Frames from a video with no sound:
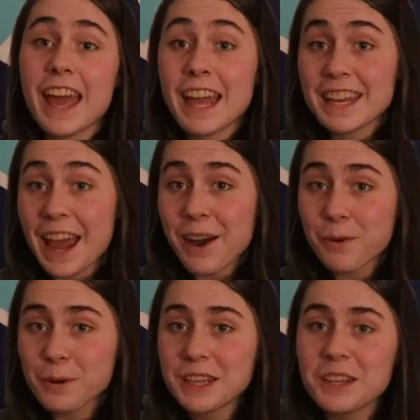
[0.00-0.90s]
And now,
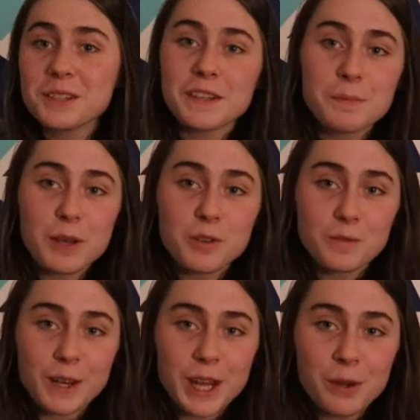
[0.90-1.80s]
here's a special
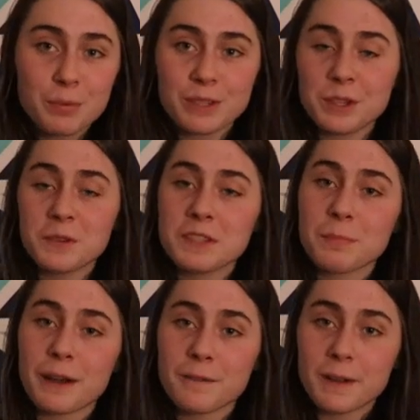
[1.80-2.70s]
video produced by
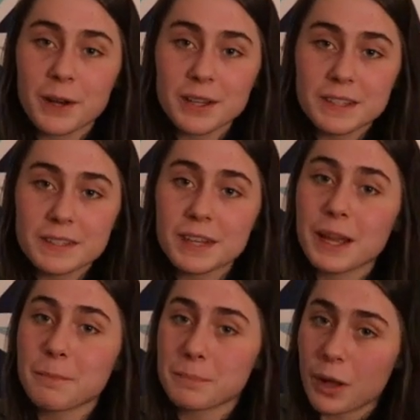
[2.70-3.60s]
Ferris
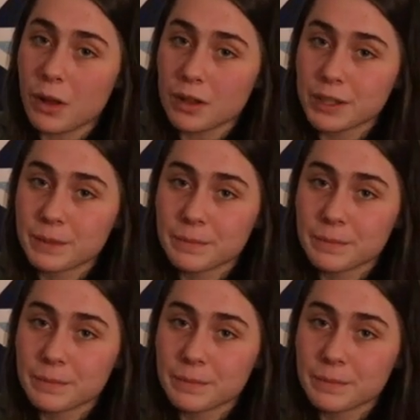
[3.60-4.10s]
and Paul.